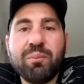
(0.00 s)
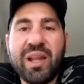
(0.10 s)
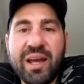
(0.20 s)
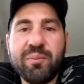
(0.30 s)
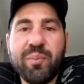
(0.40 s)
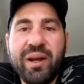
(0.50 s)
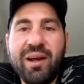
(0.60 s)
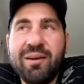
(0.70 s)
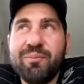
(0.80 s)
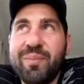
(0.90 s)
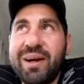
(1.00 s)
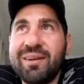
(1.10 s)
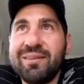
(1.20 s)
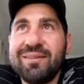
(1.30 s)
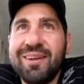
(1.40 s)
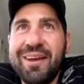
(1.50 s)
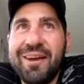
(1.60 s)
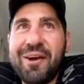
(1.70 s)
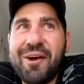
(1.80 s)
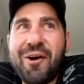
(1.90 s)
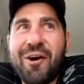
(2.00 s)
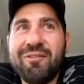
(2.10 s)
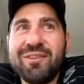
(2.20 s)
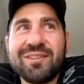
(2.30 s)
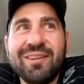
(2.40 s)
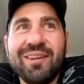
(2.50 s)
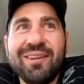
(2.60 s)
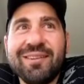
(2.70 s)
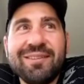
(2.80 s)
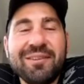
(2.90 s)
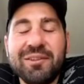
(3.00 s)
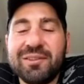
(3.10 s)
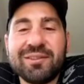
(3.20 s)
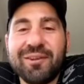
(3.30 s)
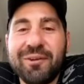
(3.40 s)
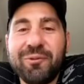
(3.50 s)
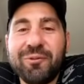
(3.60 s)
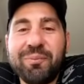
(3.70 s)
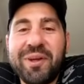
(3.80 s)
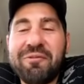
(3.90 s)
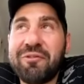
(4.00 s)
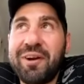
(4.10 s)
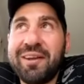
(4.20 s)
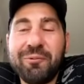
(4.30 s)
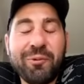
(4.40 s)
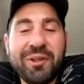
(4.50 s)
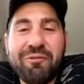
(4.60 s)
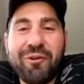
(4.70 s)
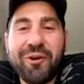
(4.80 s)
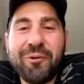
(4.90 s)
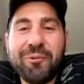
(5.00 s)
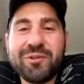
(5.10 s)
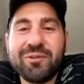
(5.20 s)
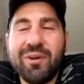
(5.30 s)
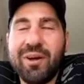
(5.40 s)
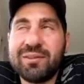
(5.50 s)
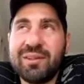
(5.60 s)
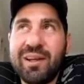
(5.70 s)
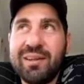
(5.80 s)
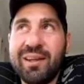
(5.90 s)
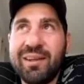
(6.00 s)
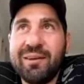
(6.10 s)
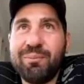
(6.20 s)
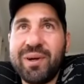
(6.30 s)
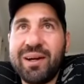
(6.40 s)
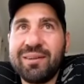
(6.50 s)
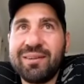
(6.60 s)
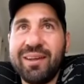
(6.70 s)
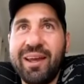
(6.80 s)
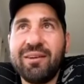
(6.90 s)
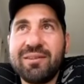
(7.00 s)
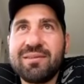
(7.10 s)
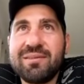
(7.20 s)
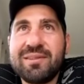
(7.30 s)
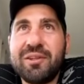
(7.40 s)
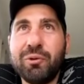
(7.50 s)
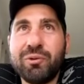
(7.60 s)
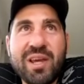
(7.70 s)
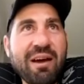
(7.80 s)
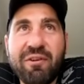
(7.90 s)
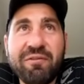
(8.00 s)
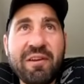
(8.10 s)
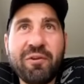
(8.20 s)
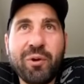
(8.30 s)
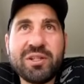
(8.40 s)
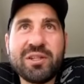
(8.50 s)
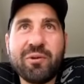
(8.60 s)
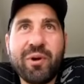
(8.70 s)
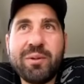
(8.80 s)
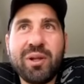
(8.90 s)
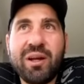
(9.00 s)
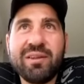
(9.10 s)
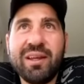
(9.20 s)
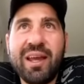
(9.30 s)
played better. But obviously, you just got to be in front of when the final whistle goes, and they done that. But yeah, it's still tough. I've never watched the replay of the